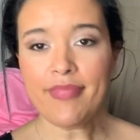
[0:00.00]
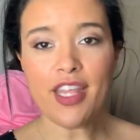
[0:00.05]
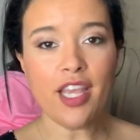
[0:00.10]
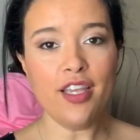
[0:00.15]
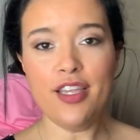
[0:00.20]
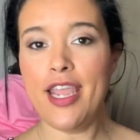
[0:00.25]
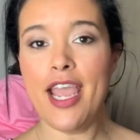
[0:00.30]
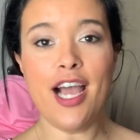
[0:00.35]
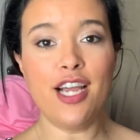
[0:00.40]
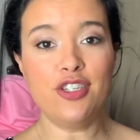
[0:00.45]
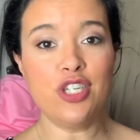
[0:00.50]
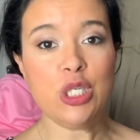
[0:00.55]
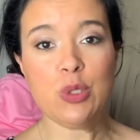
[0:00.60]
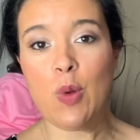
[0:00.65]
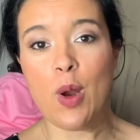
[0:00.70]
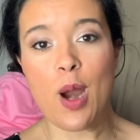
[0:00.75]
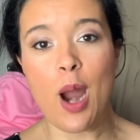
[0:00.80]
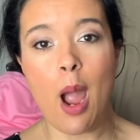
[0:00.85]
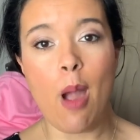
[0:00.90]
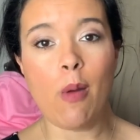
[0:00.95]
yeah, just
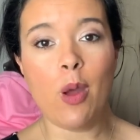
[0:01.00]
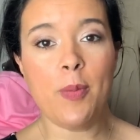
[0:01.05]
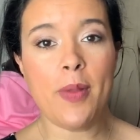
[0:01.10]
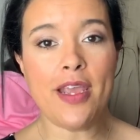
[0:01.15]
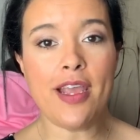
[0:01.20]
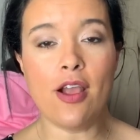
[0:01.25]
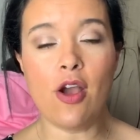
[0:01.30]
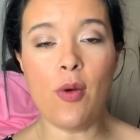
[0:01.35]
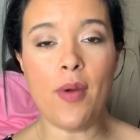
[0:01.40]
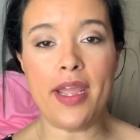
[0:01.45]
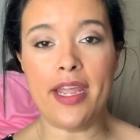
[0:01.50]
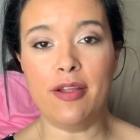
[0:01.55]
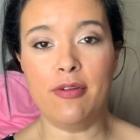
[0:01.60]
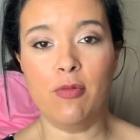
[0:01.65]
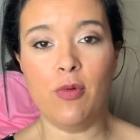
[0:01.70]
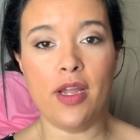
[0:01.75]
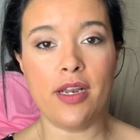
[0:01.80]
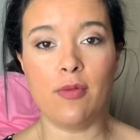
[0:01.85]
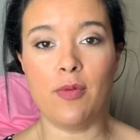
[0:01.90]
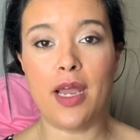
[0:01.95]
where I would be going,
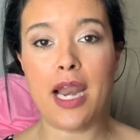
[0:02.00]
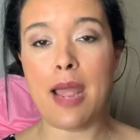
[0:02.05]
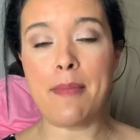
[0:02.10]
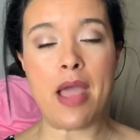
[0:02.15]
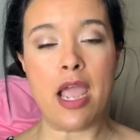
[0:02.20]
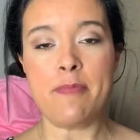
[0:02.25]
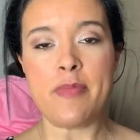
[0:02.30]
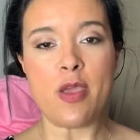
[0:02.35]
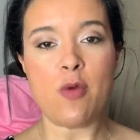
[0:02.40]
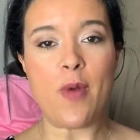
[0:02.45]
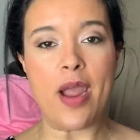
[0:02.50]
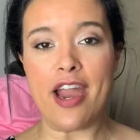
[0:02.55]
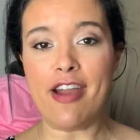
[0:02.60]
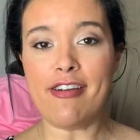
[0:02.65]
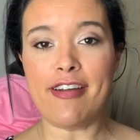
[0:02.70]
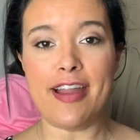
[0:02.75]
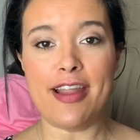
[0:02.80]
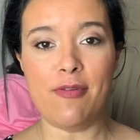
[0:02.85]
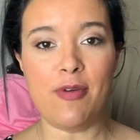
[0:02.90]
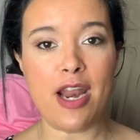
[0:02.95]
what I might be
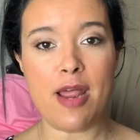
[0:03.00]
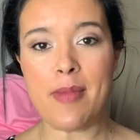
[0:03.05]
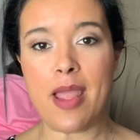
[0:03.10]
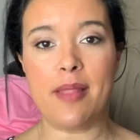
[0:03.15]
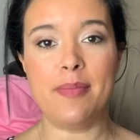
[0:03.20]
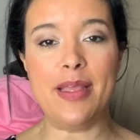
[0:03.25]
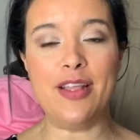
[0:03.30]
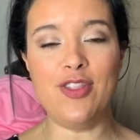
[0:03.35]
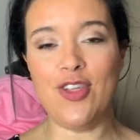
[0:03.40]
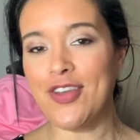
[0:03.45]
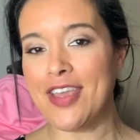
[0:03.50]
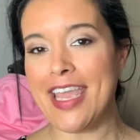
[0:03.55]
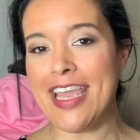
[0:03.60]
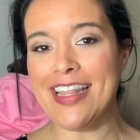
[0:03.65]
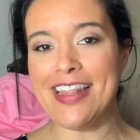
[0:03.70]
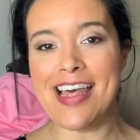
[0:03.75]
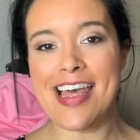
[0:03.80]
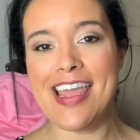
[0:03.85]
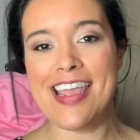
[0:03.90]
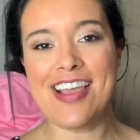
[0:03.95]
wearing, what I might be looking
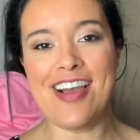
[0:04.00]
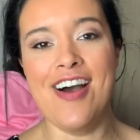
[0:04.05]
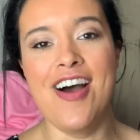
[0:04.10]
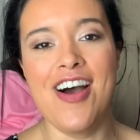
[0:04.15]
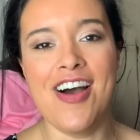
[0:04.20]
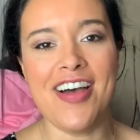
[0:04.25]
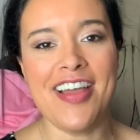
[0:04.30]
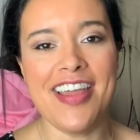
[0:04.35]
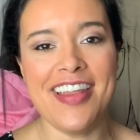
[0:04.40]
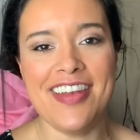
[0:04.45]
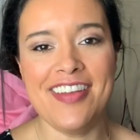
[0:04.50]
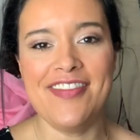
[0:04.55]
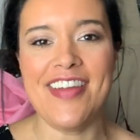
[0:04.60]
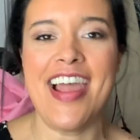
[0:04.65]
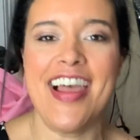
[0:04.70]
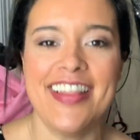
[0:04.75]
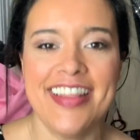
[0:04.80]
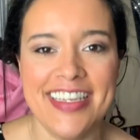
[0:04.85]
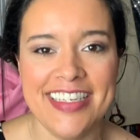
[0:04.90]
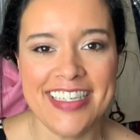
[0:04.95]
like on
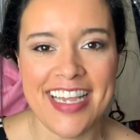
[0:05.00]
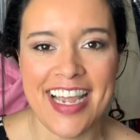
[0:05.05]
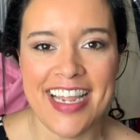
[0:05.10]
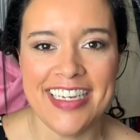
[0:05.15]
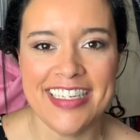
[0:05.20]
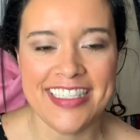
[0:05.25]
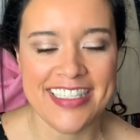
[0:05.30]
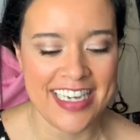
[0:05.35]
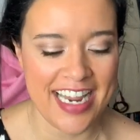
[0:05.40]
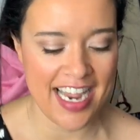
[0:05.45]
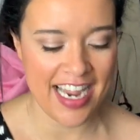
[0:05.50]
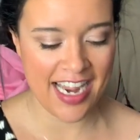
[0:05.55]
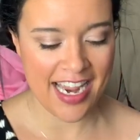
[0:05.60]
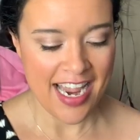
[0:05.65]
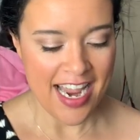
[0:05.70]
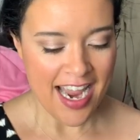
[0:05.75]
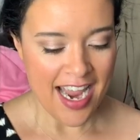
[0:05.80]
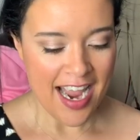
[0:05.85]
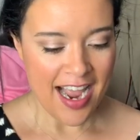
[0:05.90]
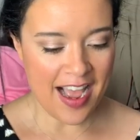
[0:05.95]
Valentine's Day.
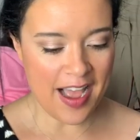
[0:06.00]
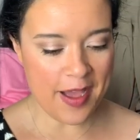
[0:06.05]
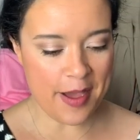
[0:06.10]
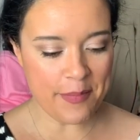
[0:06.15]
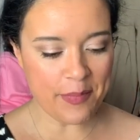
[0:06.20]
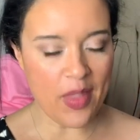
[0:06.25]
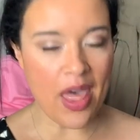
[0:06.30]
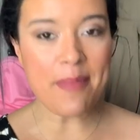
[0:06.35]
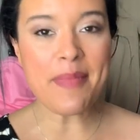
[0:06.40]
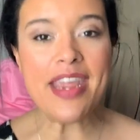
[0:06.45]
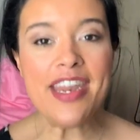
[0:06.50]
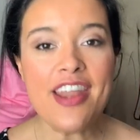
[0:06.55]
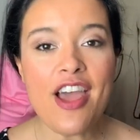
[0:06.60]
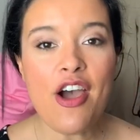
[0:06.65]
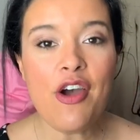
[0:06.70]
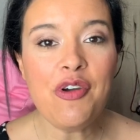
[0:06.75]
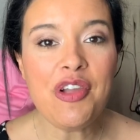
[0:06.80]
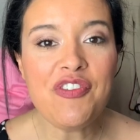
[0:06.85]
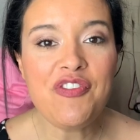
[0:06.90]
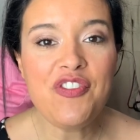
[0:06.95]
Let me
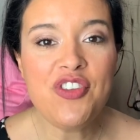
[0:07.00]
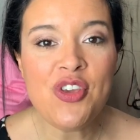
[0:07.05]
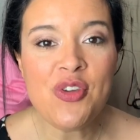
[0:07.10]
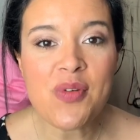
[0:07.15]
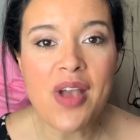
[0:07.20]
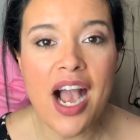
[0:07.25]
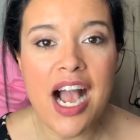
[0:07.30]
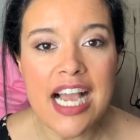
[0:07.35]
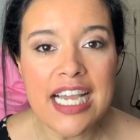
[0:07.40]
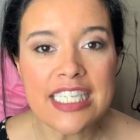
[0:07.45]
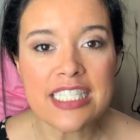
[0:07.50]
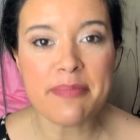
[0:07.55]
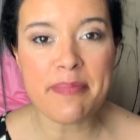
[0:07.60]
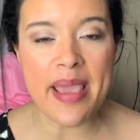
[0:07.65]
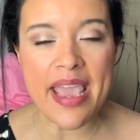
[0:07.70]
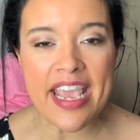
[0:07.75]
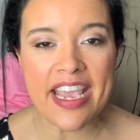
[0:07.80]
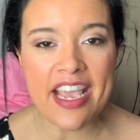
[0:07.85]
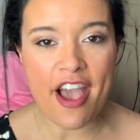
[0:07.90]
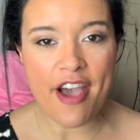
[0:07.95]
know if you guys
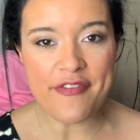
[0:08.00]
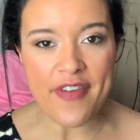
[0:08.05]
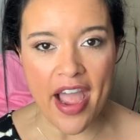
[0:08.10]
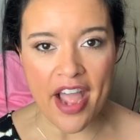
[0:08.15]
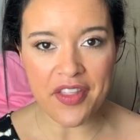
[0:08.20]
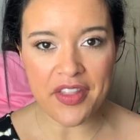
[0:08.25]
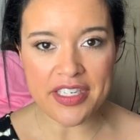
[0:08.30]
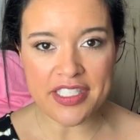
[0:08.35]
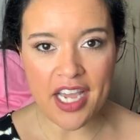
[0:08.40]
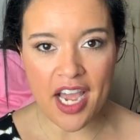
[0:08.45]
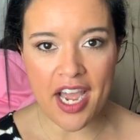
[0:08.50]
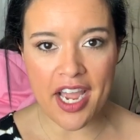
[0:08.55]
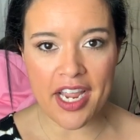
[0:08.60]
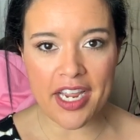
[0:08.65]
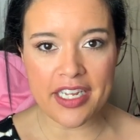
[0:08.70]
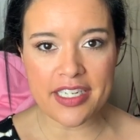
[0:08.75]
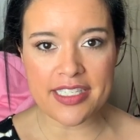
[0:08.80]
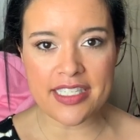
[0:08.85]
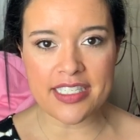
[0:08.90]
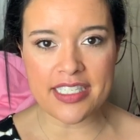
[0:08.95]
make a
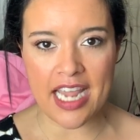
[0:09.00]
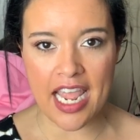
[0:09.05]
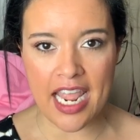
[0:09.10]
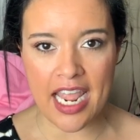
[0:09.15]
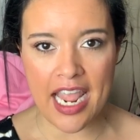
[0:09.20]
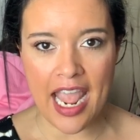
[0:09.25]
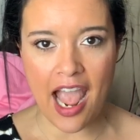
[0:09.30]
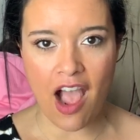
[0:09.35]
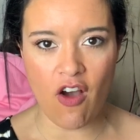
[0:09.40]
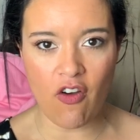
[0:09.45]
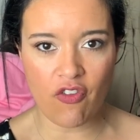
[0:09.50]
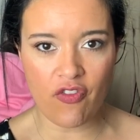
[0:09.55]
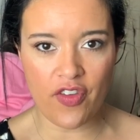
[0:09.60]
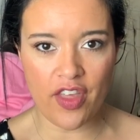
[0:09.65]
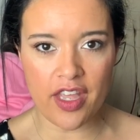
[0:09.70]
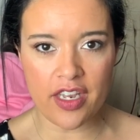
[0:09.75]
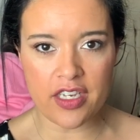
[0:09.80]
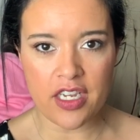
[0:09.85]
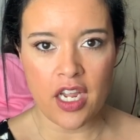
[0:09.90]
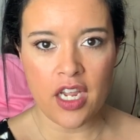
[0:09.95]
Valentine's Day
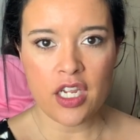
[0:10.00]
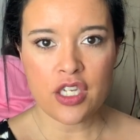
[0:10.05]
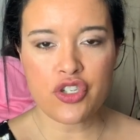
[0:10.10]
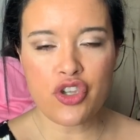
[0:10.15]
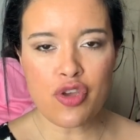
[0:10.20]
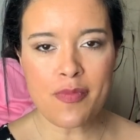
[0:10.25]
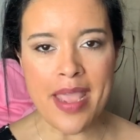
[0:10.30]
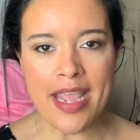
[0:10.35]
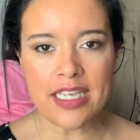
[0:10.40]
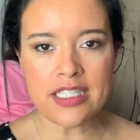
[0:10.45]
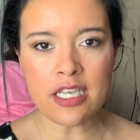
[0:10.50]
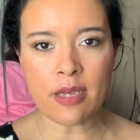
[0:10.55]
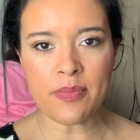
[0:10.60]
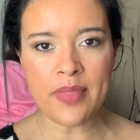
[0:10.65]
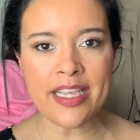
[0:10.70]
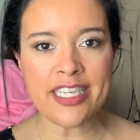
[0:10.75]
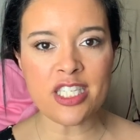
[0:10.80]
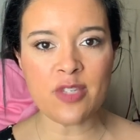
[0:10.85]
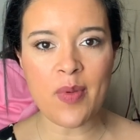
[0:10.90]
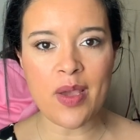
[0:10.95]
outfit. Do you make
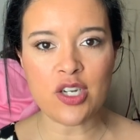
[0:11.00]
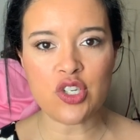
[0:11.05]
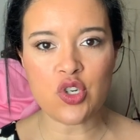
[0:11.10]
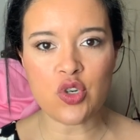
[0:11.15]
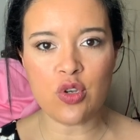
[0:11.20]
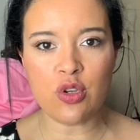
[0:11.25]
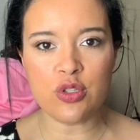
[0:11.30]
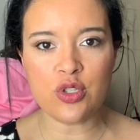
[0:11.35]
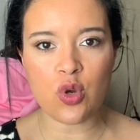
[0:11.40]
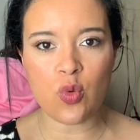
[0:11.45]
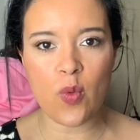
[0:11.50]
something special to